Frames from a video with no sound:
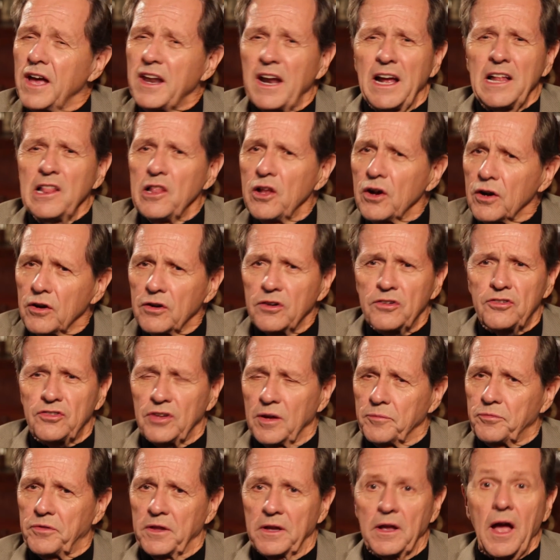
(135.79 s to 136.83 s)
and I learned
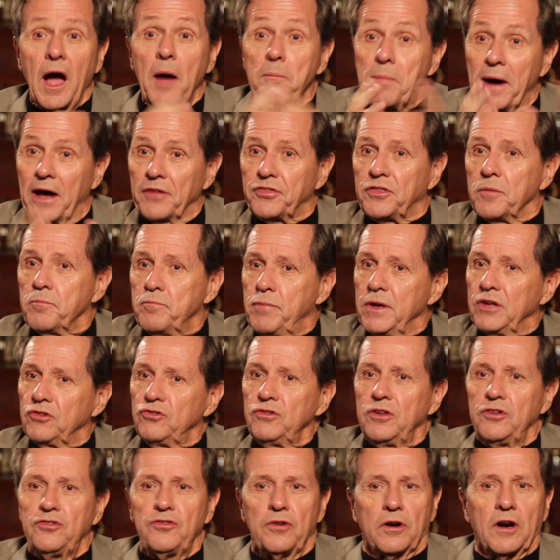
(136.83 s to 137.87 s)
something about the
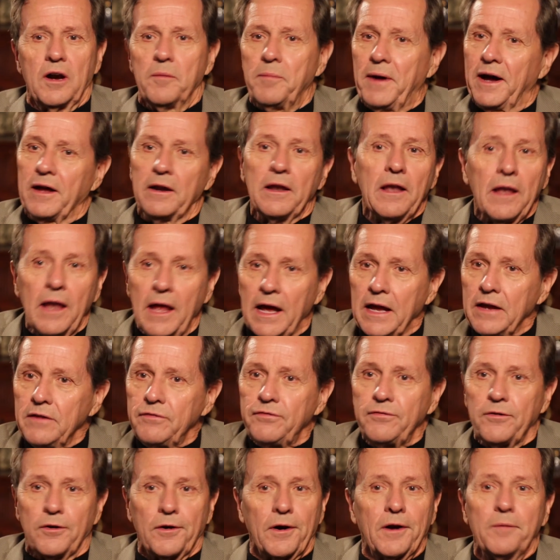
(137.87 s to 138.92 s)
business or about
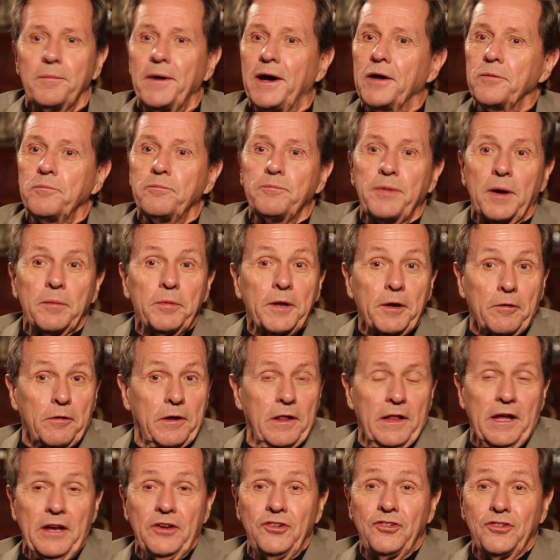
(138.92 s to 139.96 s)
life or about public
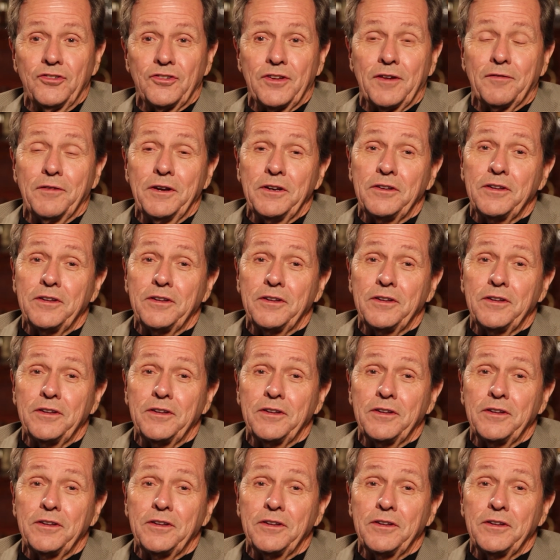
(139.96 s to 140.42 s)
relations every